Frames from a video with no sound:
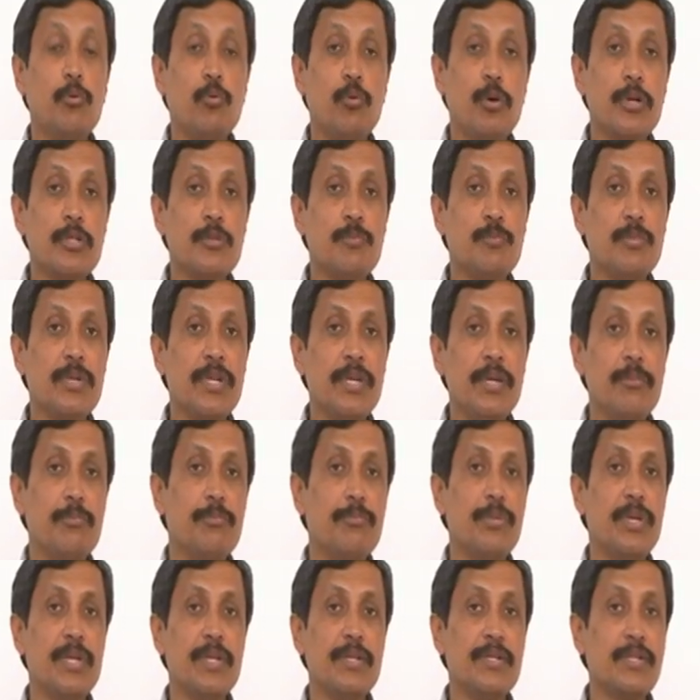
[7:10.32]
who was B?
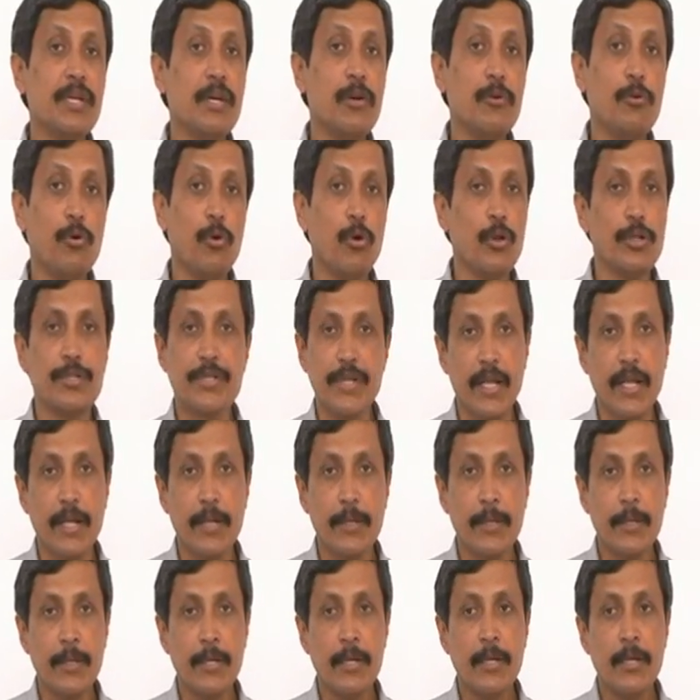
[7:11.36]
B is a wholesaler.
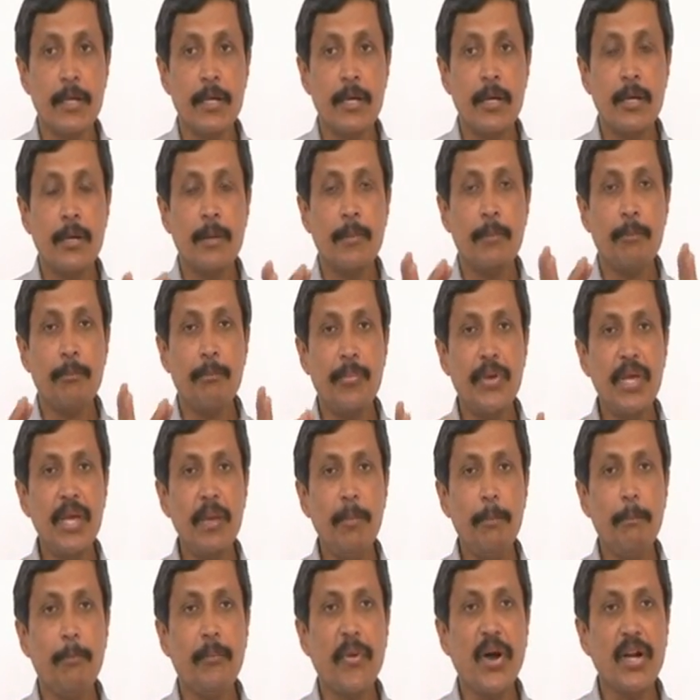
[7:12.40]

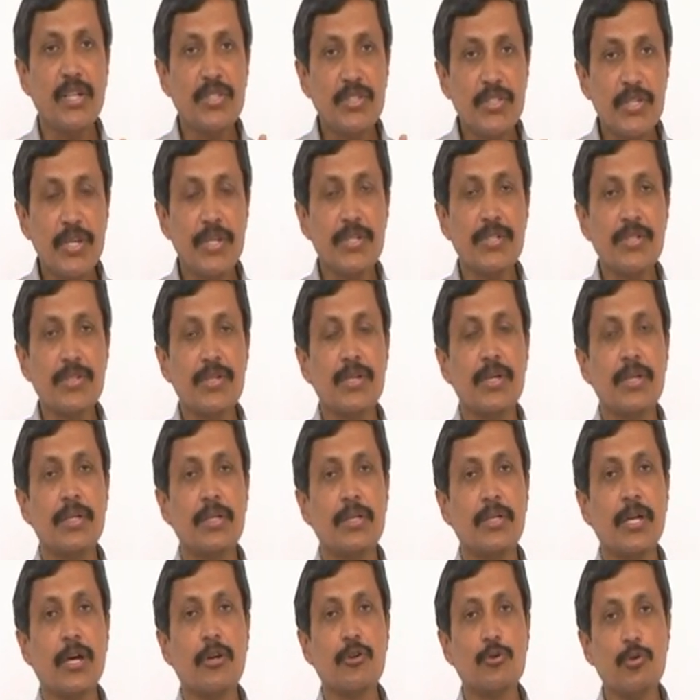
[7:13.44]
B purchased
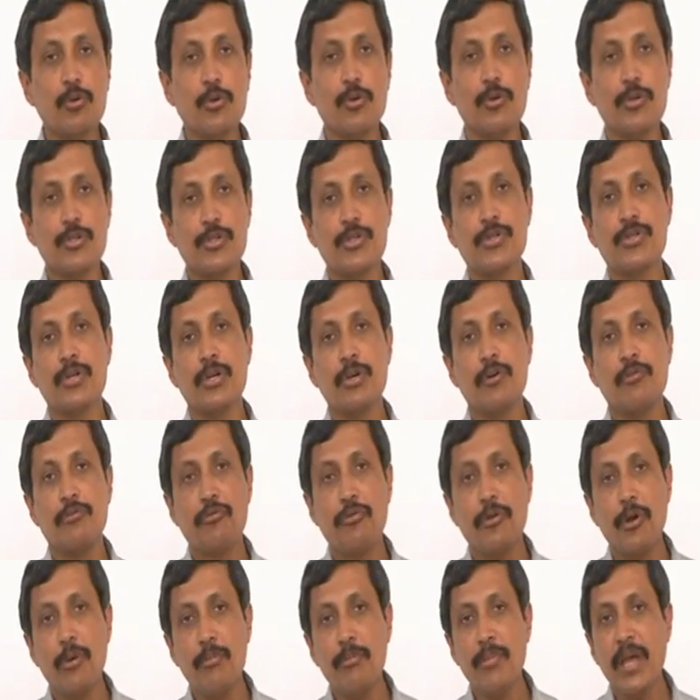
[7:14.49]
the goods
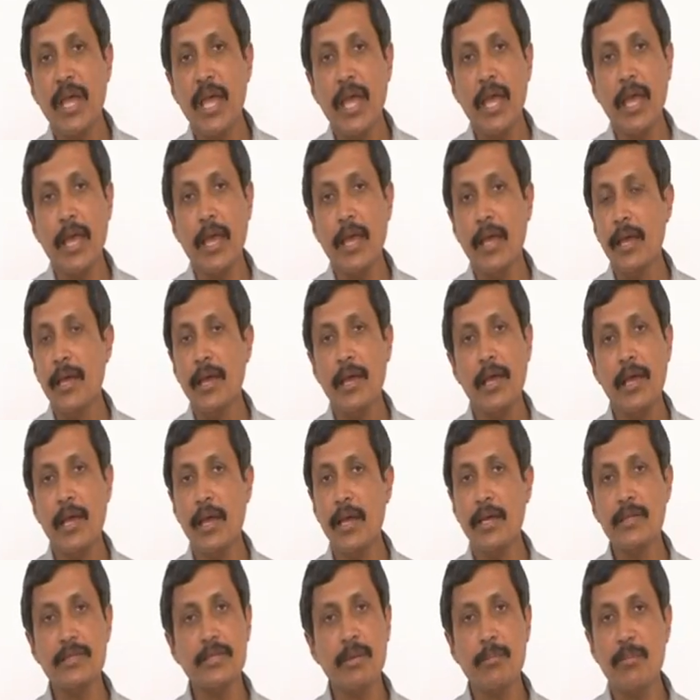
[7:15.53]
from A
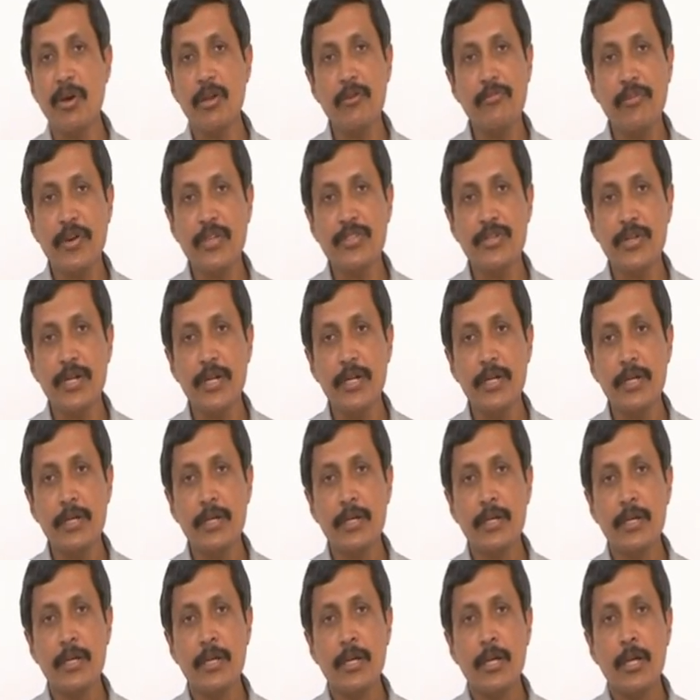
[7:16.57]
is a manufacturer.
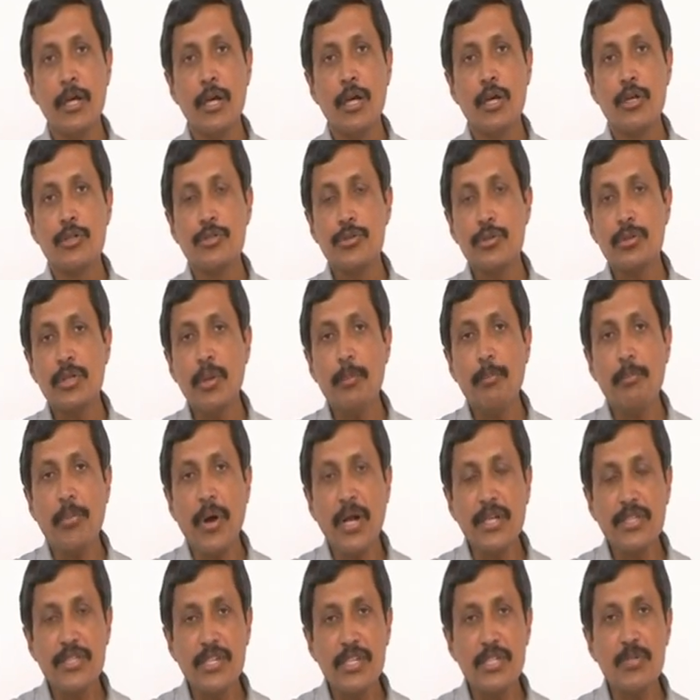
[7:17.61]
So, the
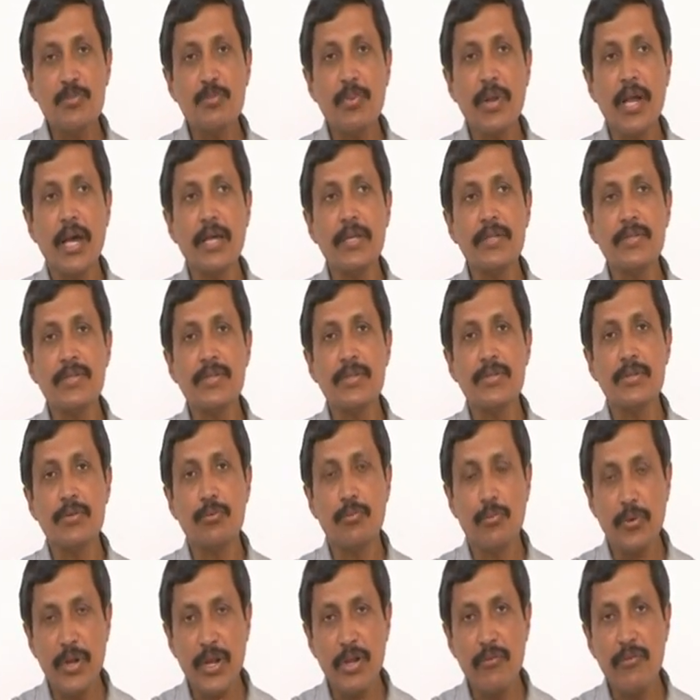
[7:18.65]
purchase price,
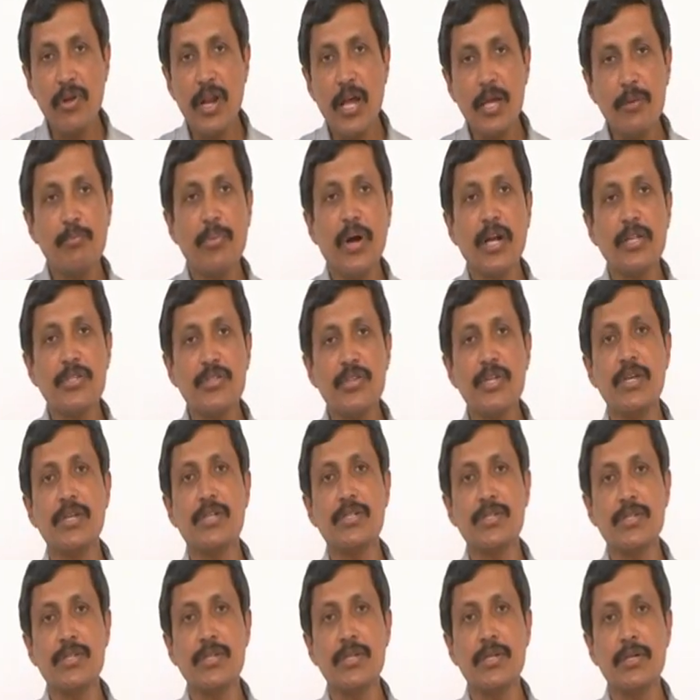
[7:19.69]
whenever I
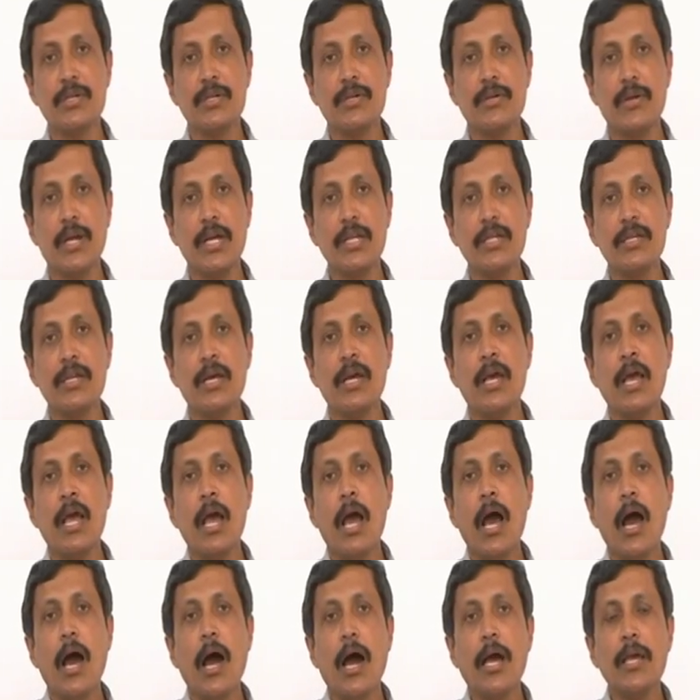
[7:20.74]
purchased, right,
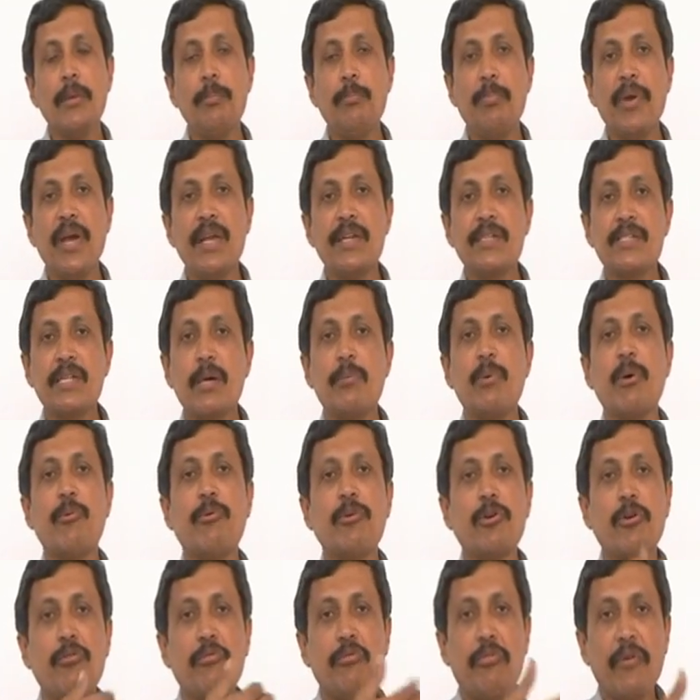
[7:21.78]
I paid some
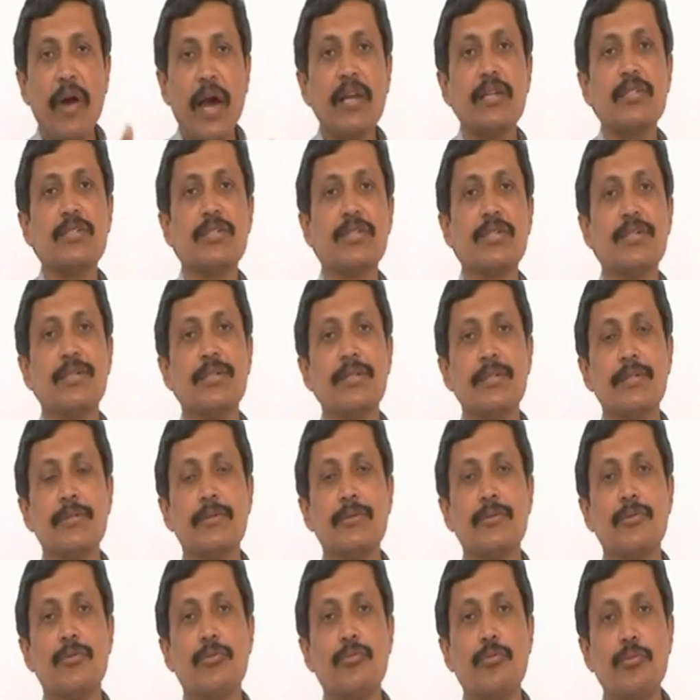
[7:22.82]
amount of VAT
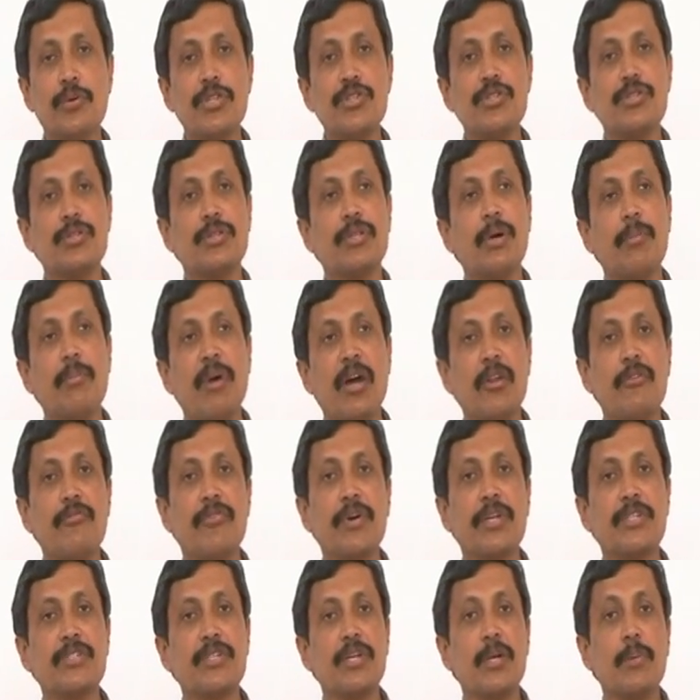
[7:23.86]
which the
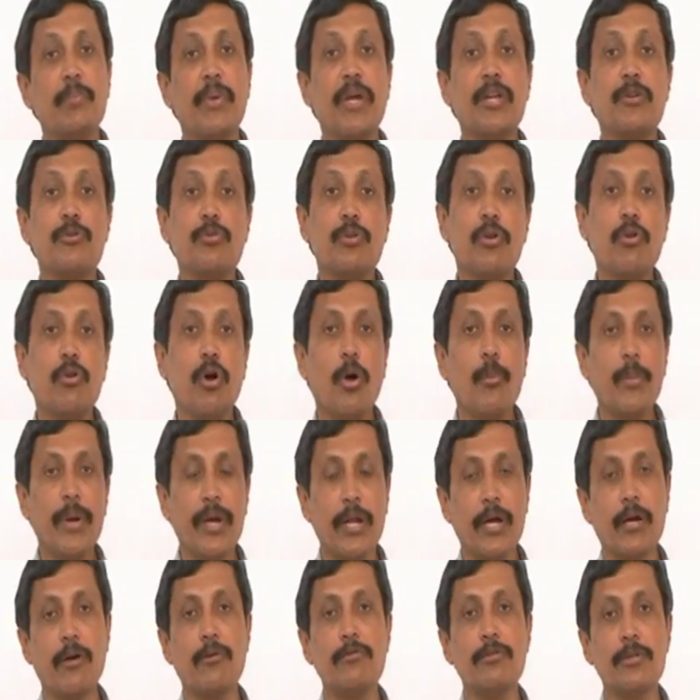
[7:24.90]
manufacturer paid to the government
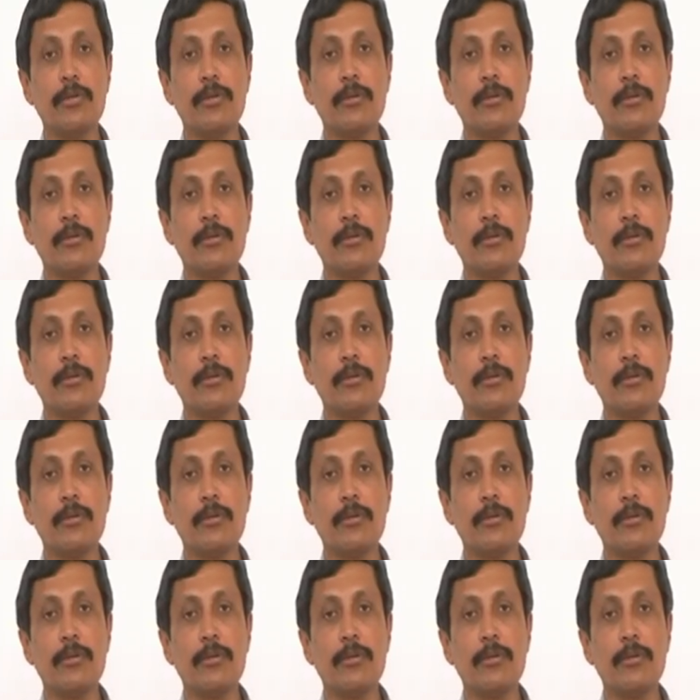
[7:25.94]
account.